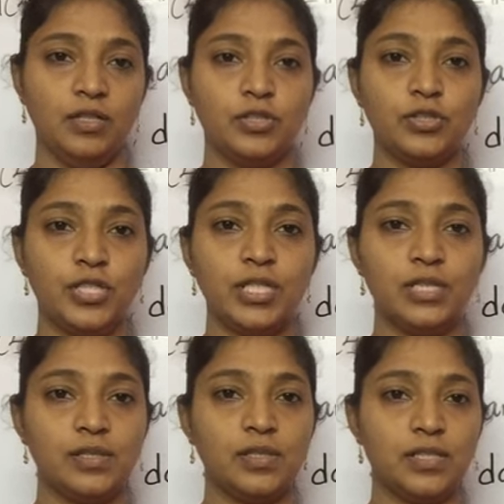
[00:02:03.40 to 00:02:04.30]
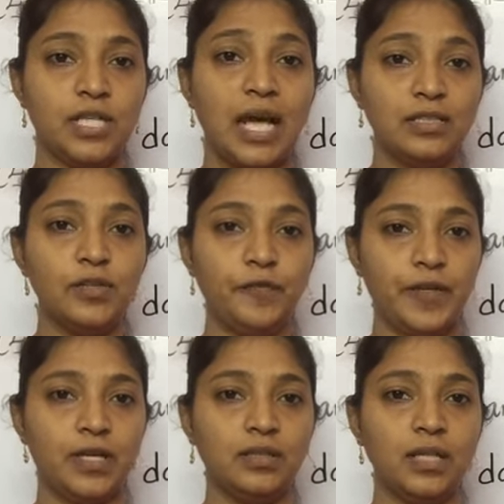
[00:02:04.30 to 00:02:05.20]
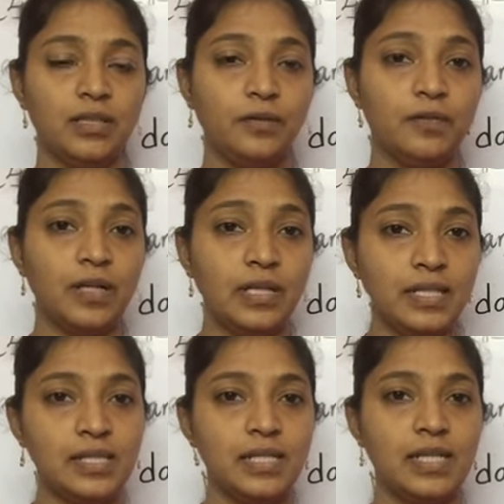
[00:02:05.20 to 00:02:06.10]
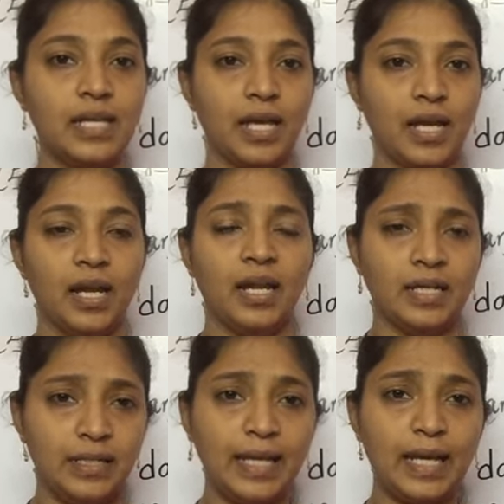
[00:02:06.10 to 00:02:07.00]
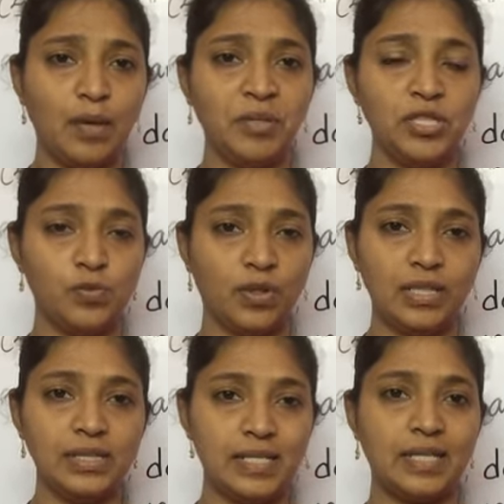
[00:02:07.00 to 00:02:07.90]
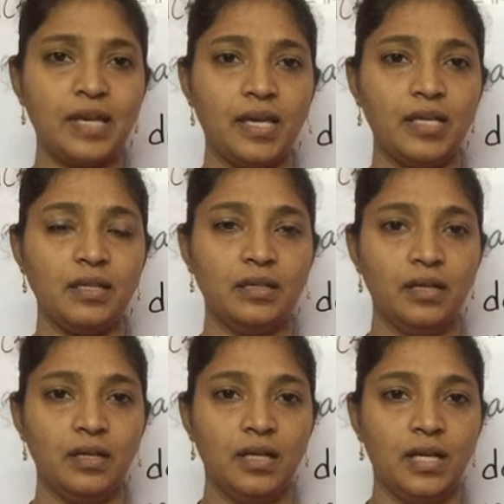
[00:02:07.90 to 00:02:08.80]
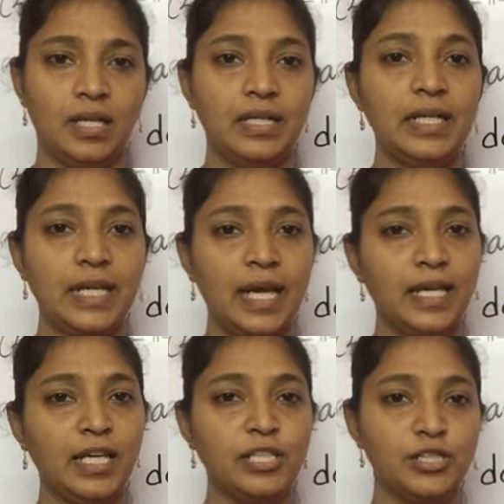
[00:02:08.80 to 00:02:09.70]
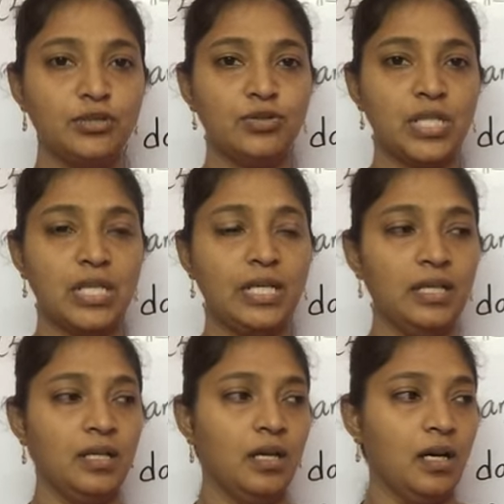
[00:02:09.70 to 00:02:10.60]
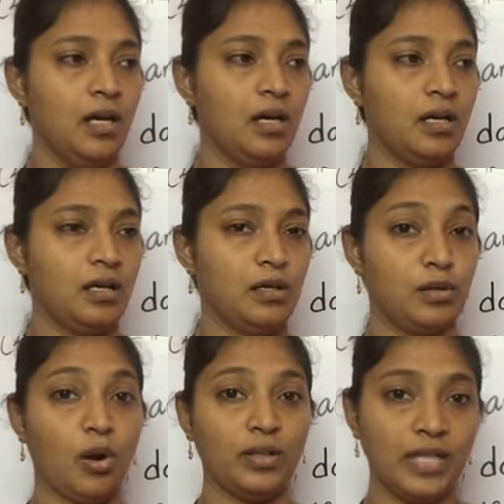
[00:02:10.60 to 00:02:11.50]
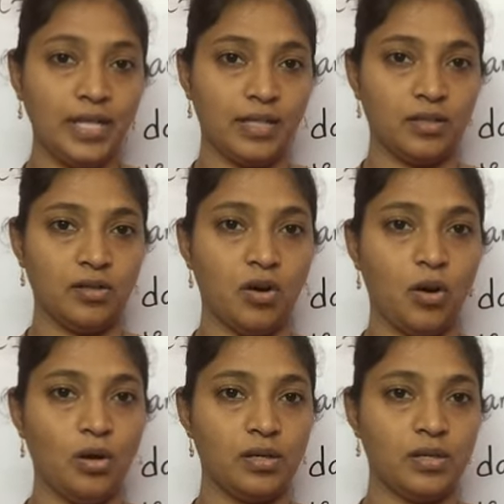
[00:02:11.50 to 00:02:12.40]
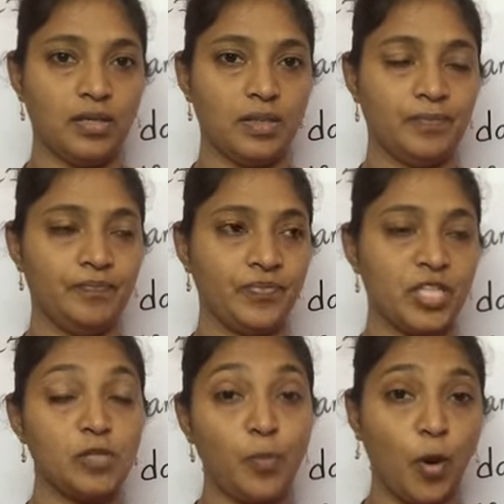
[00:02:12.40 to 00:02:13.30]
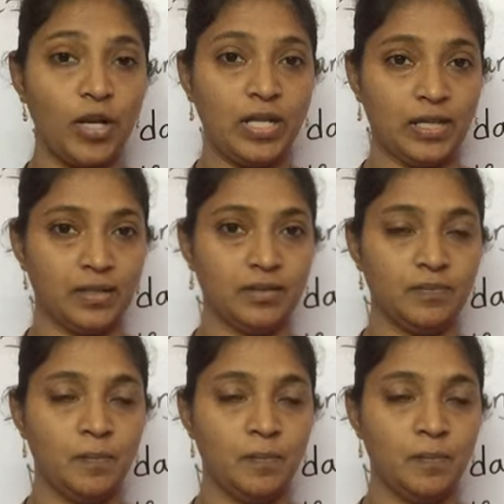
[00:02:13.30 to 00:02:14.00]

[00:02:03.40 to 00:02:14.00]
So she has a fear that the world is in decay. Decay means, what is decaying? Decaying is usually rottening or spoiling.